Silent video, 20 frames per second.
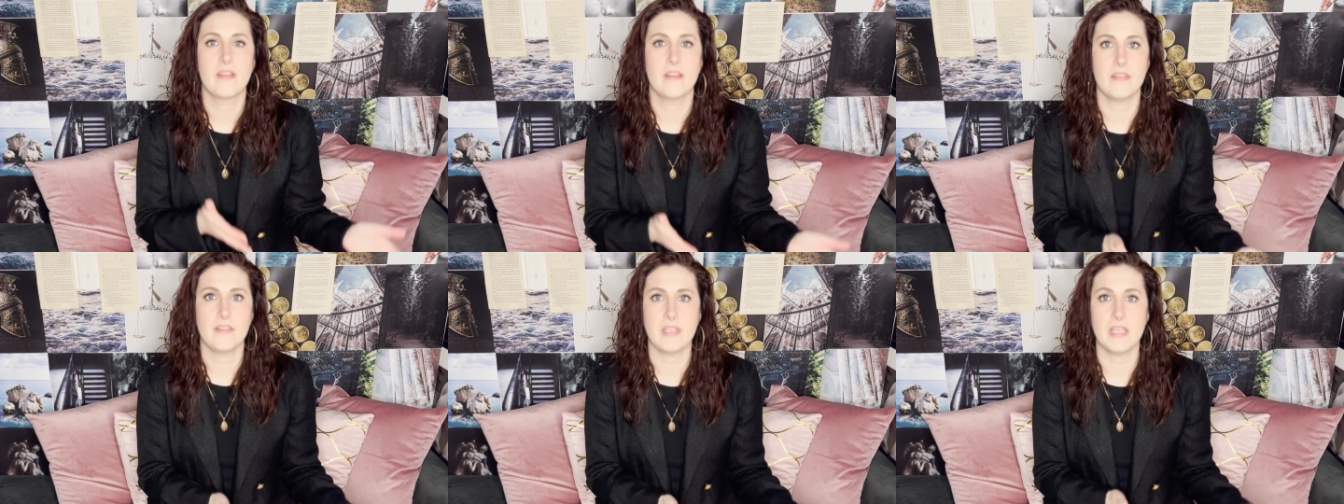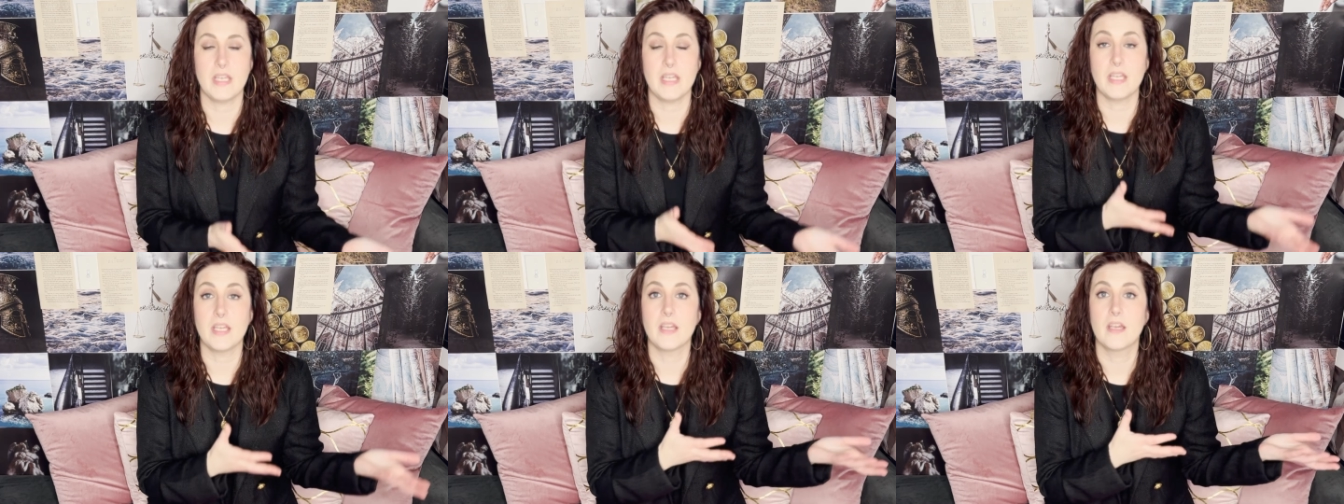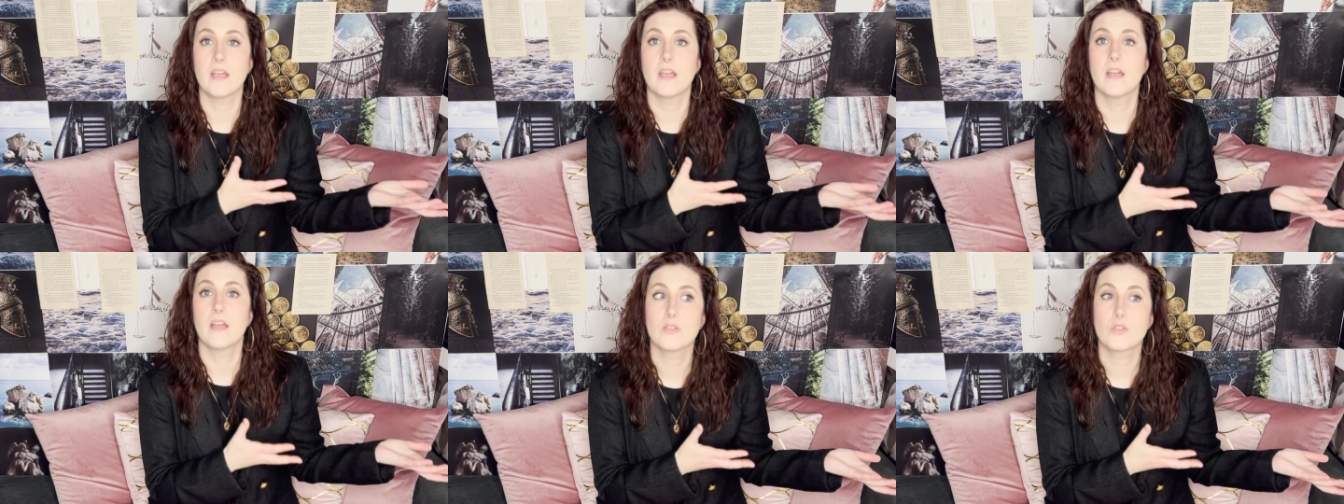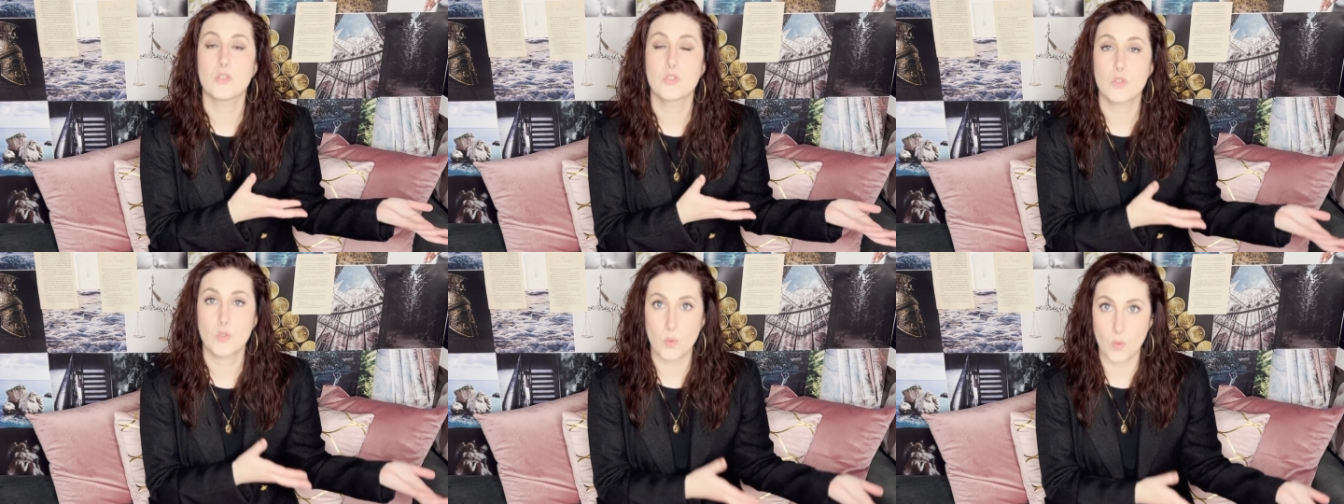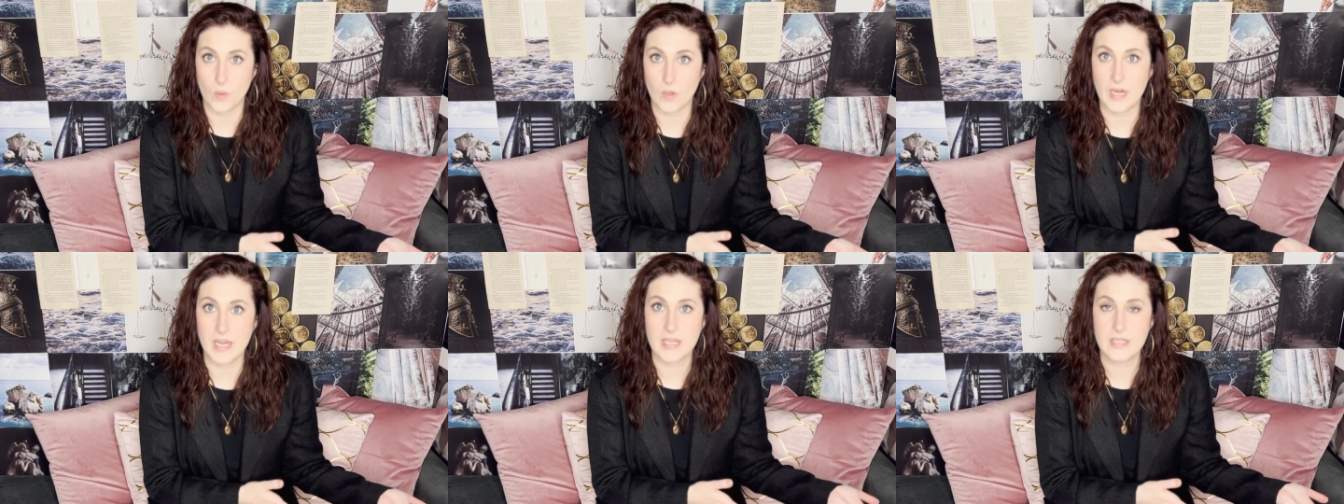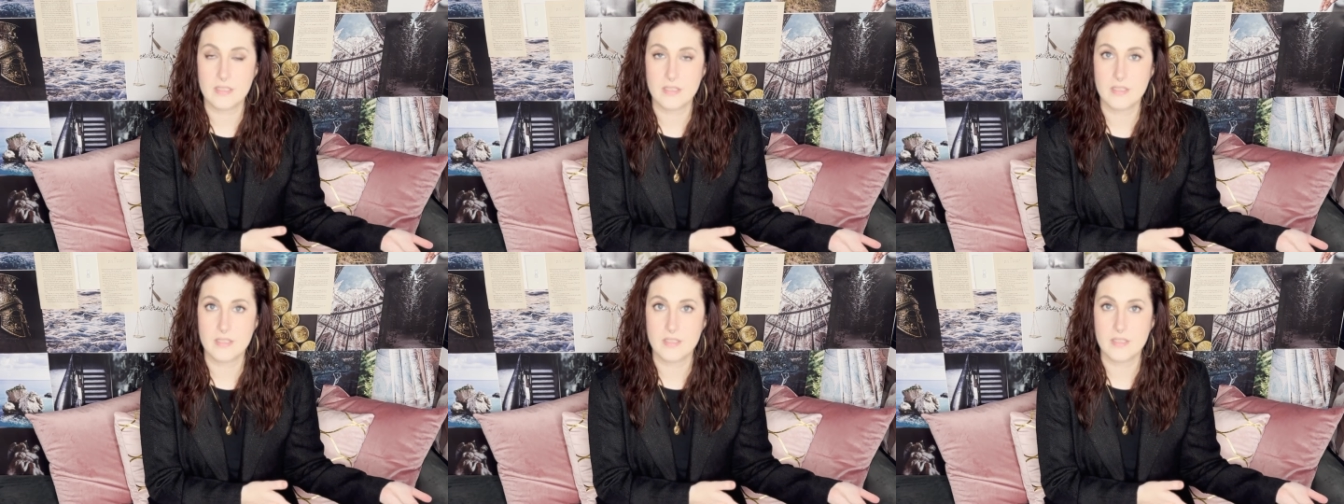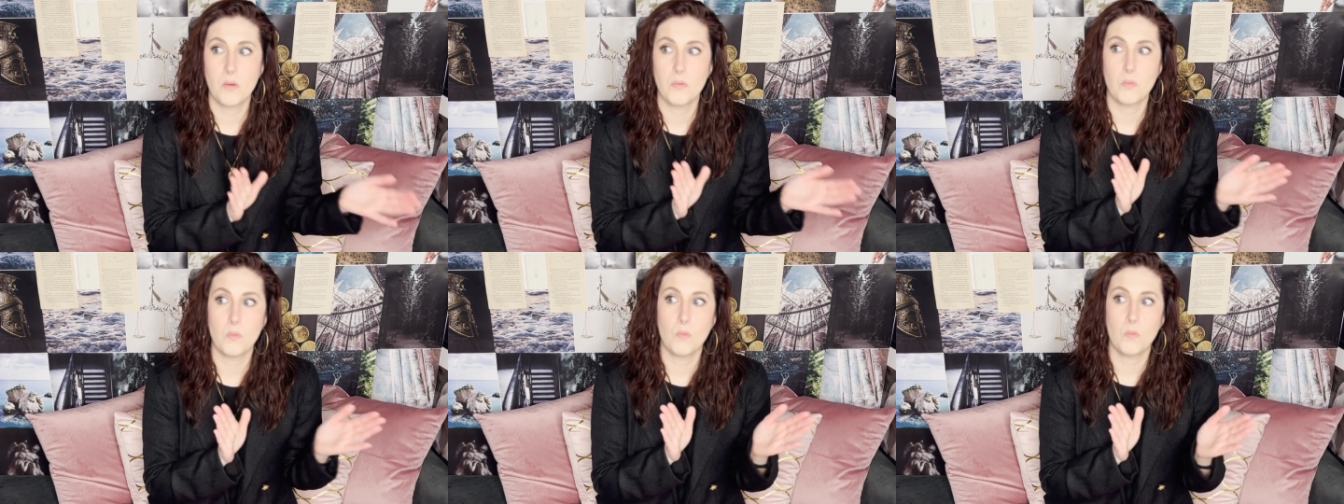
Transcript: the tourists.